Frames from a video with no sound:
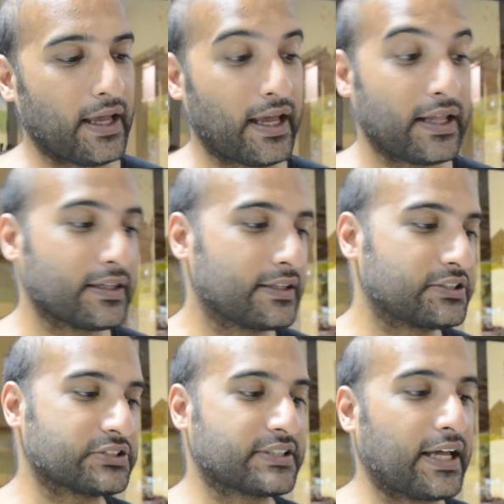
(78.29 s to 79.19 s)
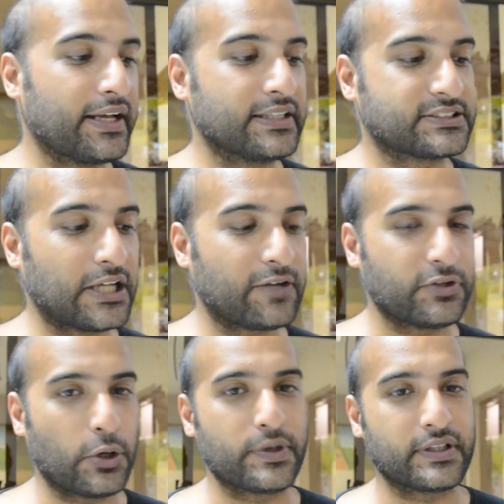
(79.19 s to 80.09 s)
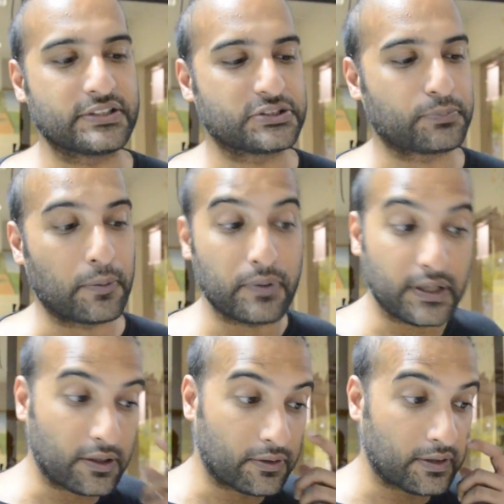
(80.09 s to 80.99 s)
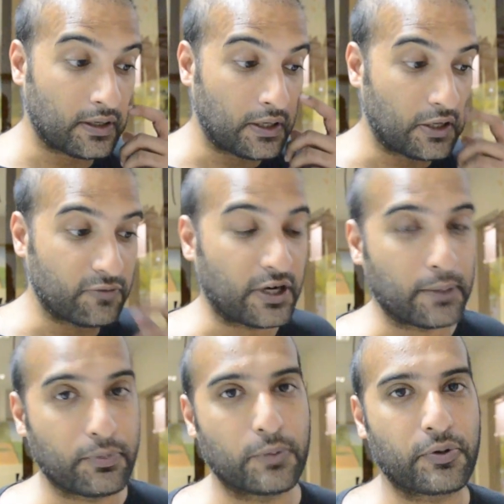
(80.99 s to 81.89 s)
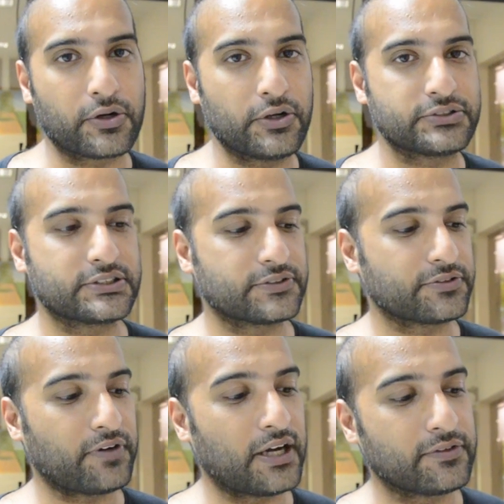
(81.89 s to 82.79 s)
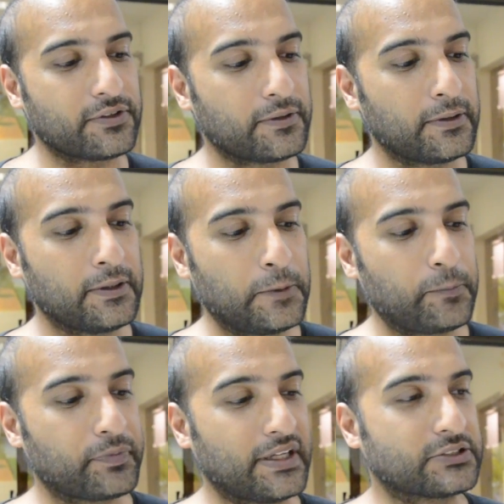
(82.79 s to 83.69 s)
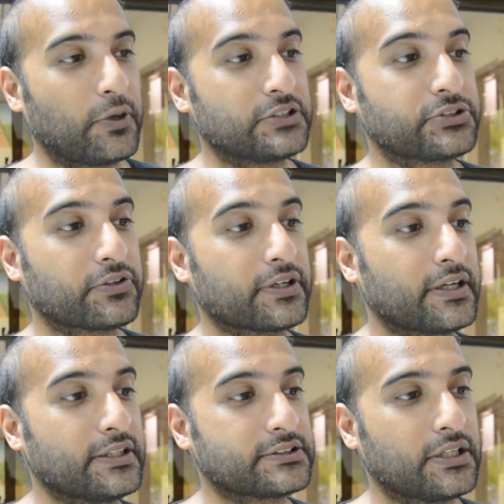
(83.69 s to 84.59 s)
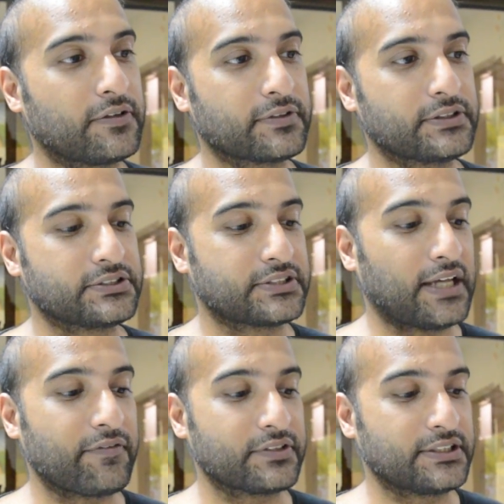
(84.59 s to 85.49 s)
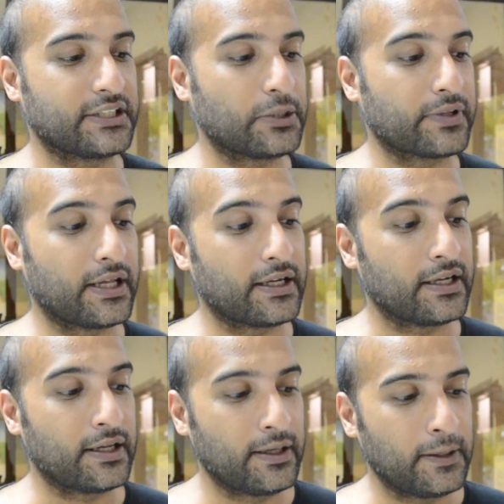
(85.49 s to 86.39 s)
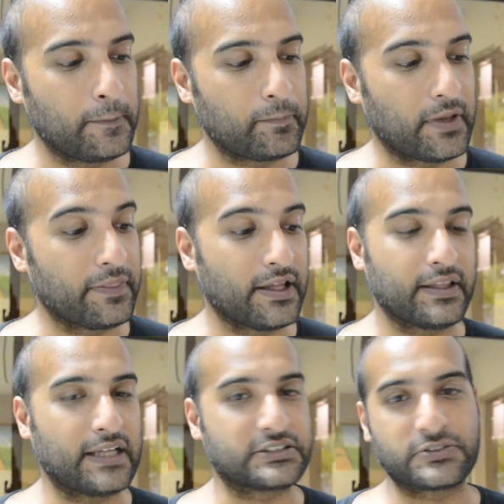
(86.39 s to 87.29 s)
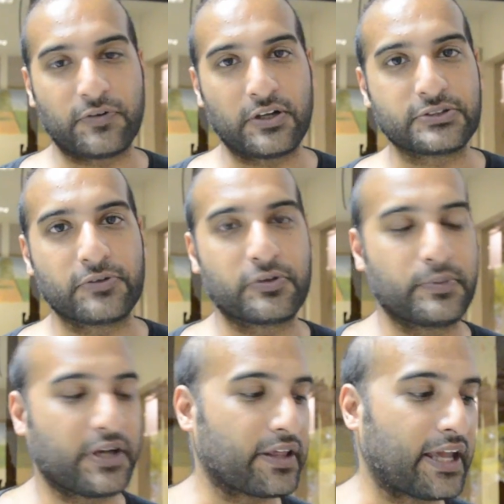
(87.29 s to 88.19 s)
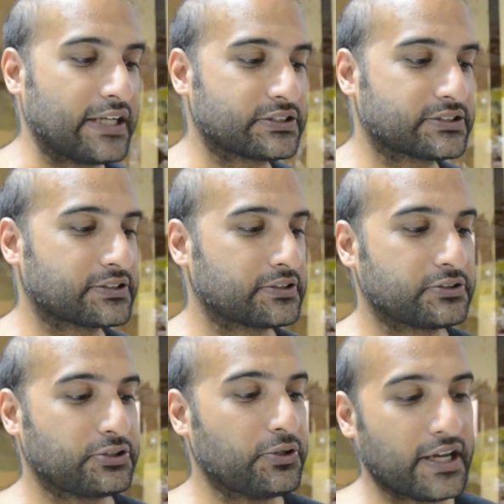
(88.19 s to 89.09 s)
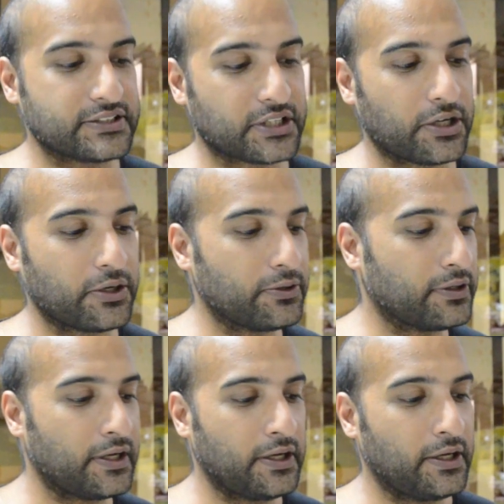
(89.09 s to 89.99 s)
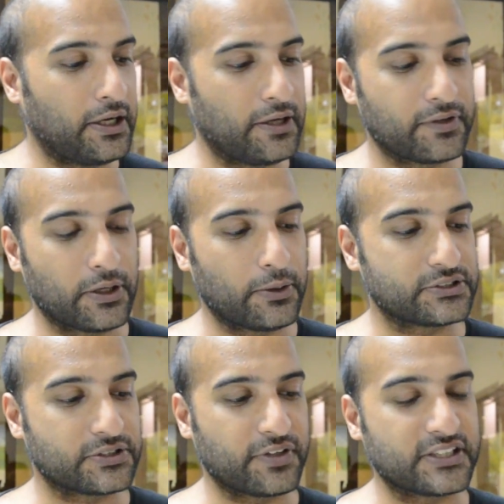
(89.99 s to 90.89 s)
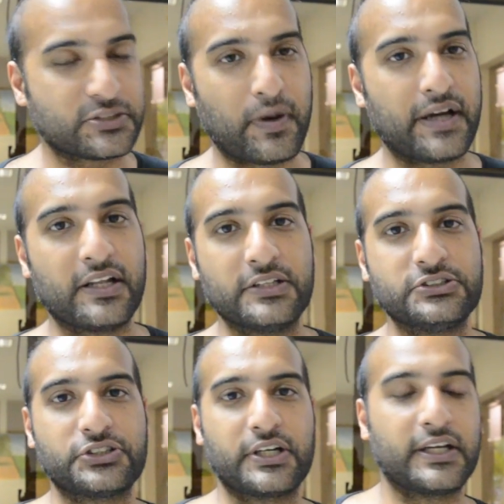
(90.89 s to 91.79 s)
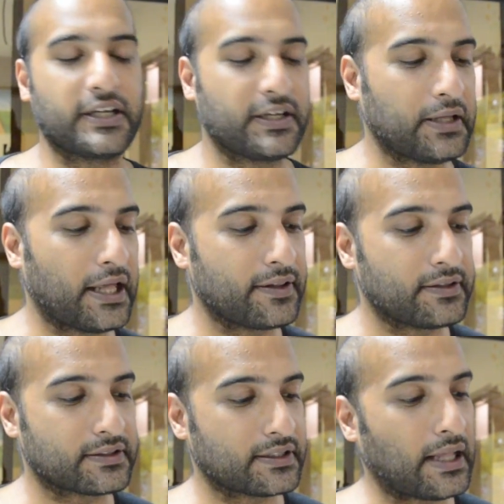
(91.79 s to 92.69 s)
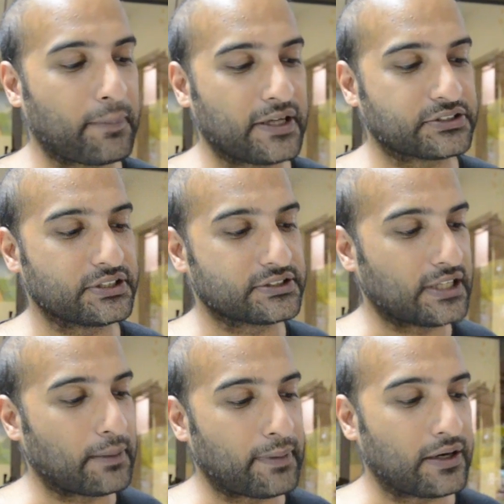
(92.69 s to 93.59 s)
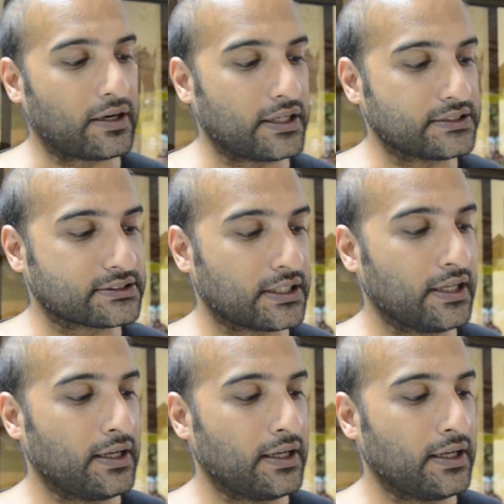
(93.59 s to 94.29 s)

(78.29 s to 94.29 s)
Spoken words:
And just that in itself, knowing that she's probably got a very poor prognosis of survival, is quite shocking in itself, just to having to deal with that. And then that just follows on from another case 2 days ago of, you know, a severe spinal injury, and that patient is now paralyzed.